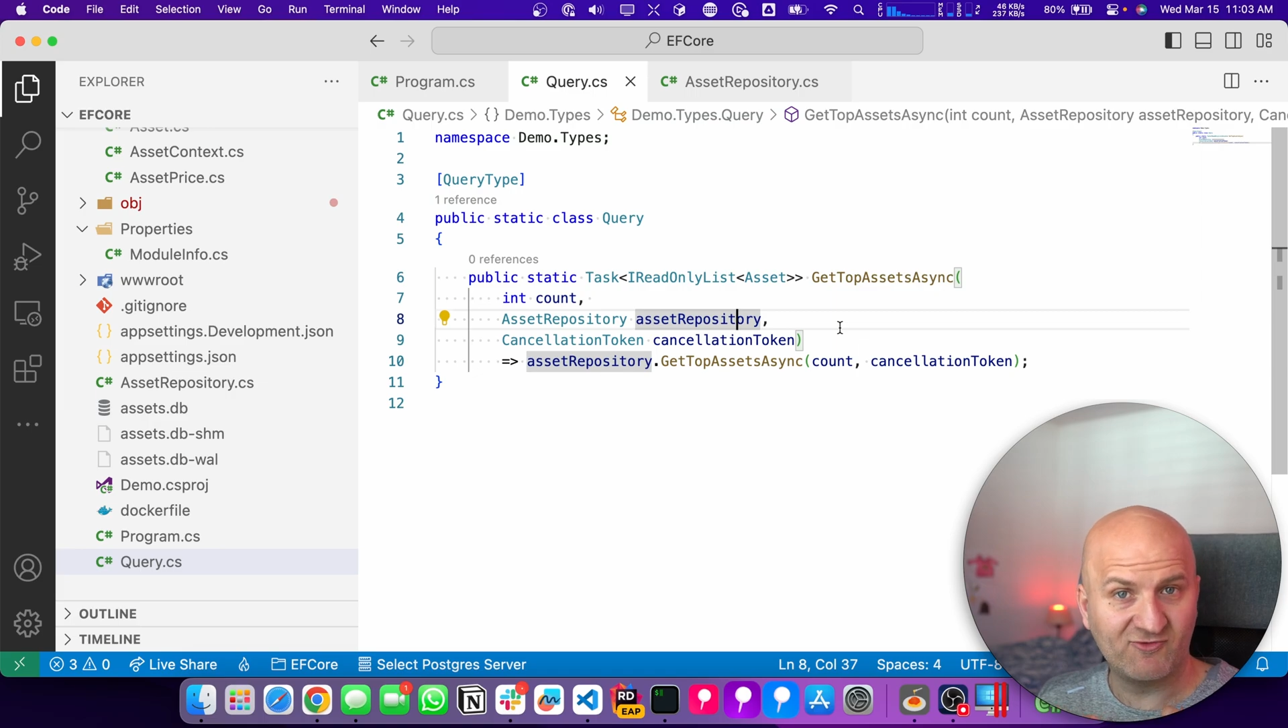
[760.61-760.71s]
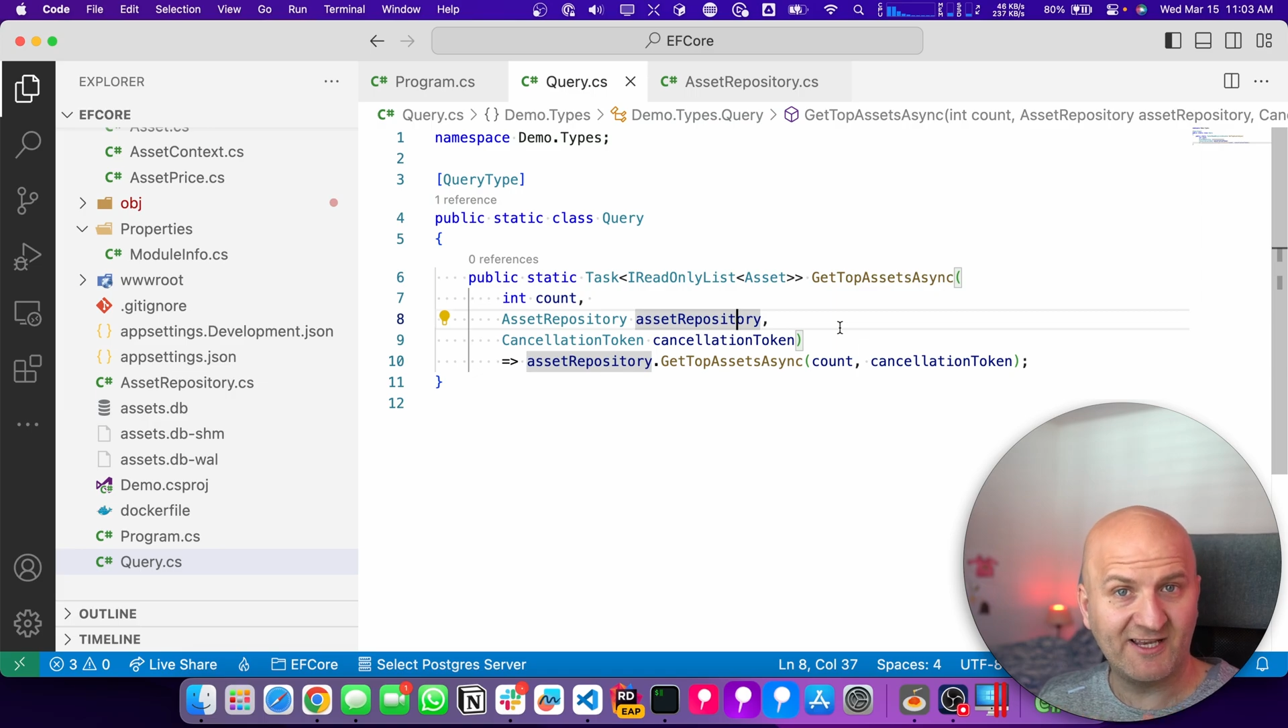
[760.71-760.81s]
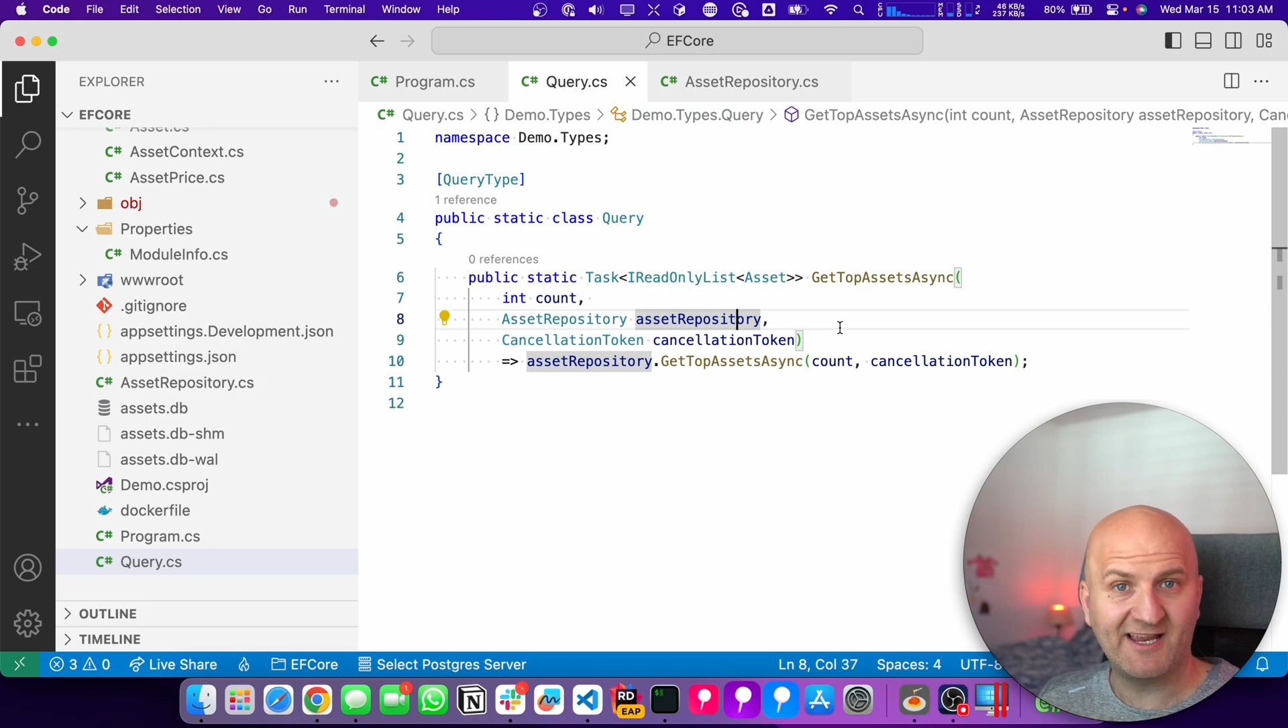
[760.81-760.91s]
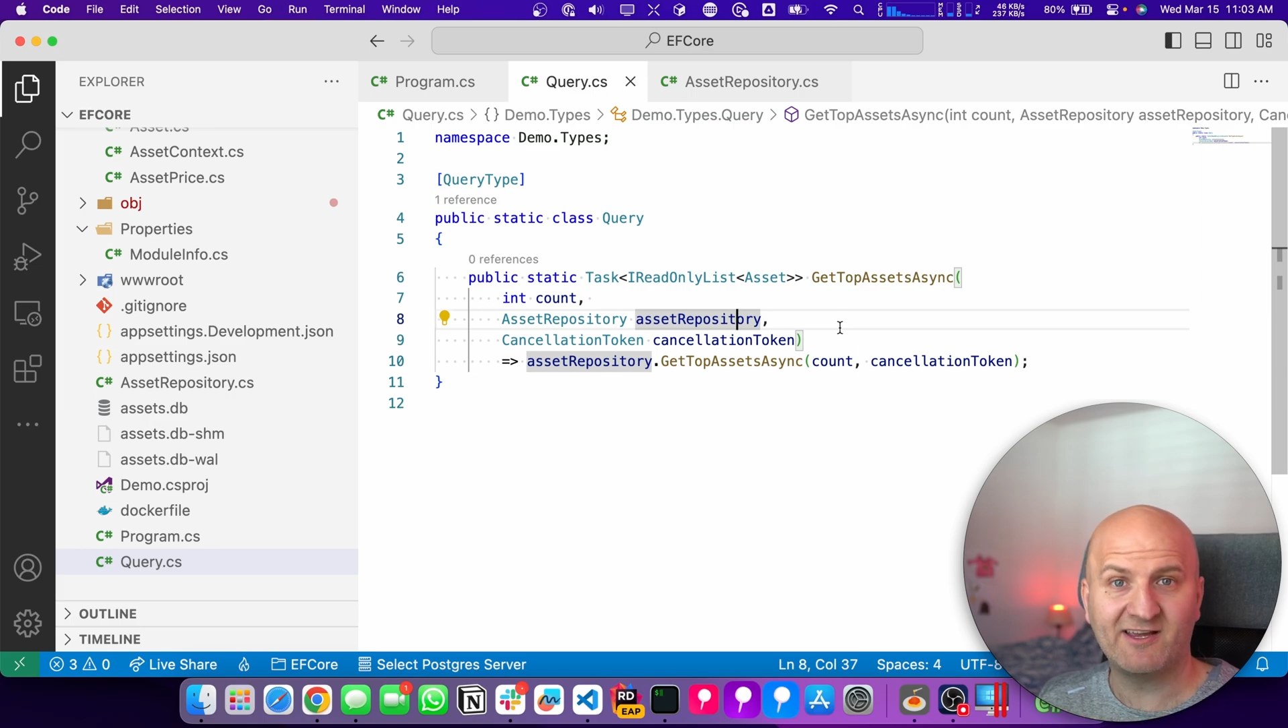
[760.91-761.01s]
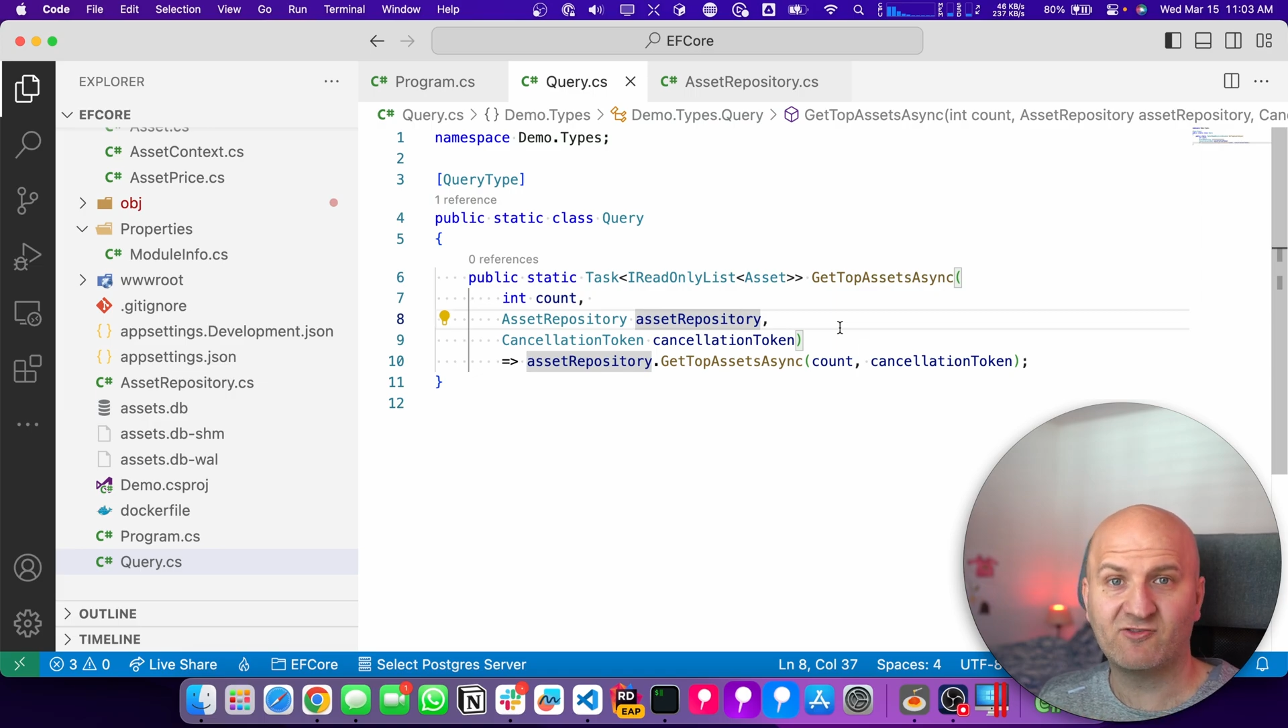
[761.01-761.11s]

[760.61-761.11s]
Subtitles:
relay